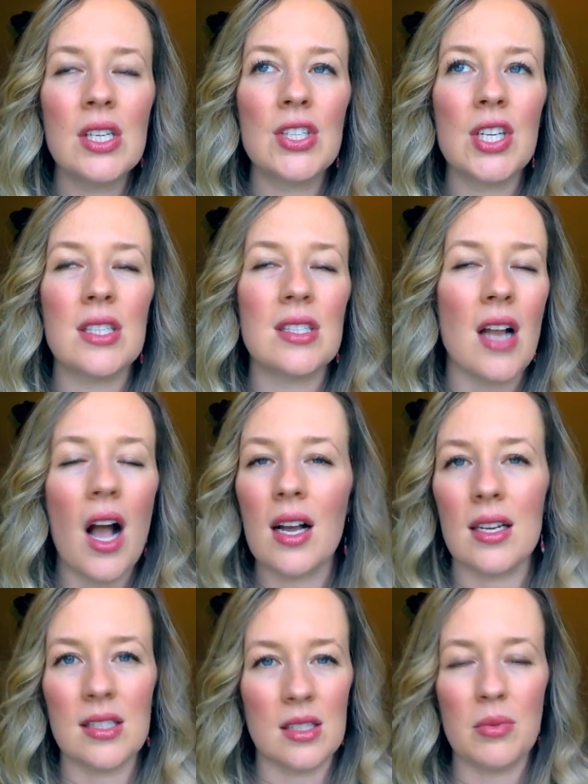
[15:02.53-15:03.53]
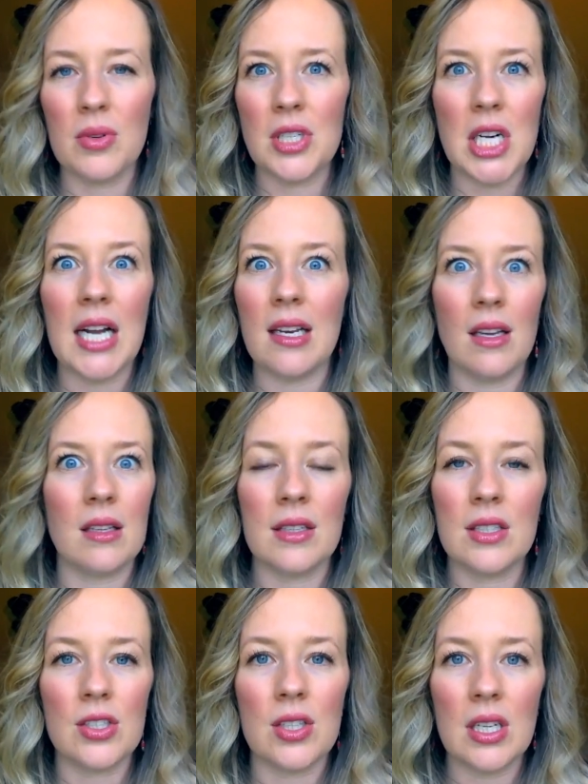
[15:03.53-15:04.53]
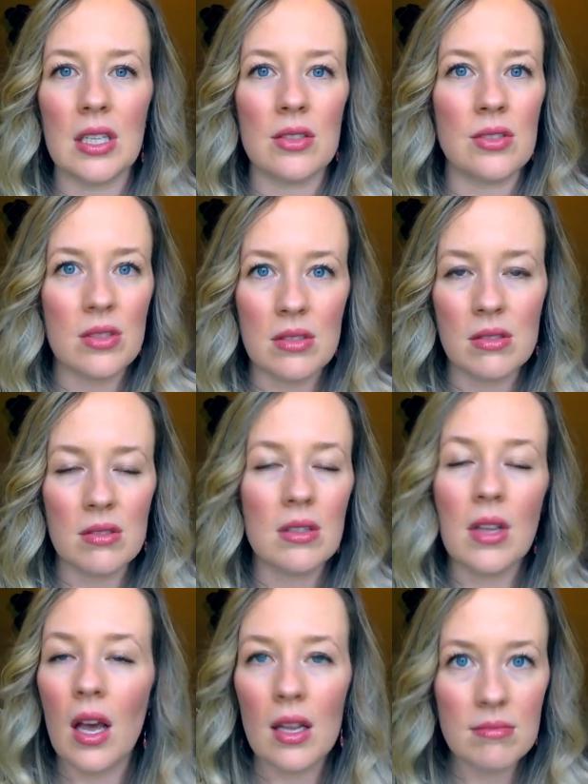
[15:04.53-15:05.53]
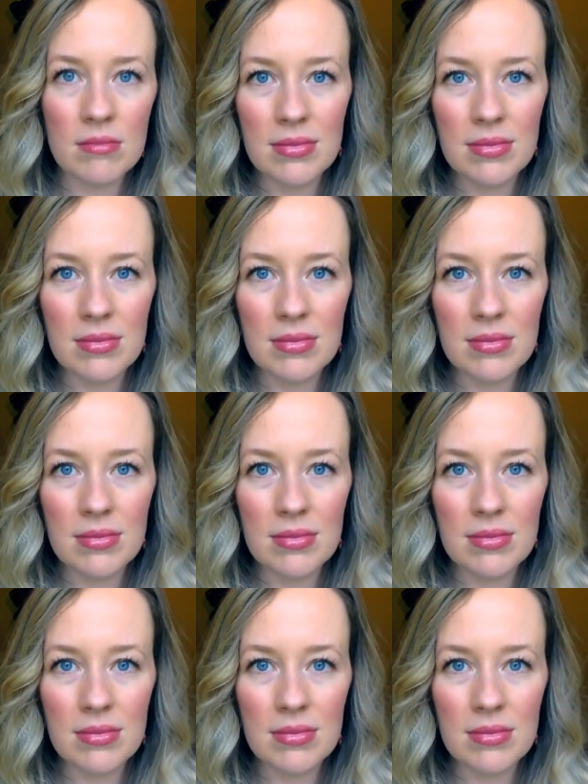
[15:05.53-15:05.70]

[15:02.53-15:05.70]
just not going to support your acne-clearing journey. They're just not.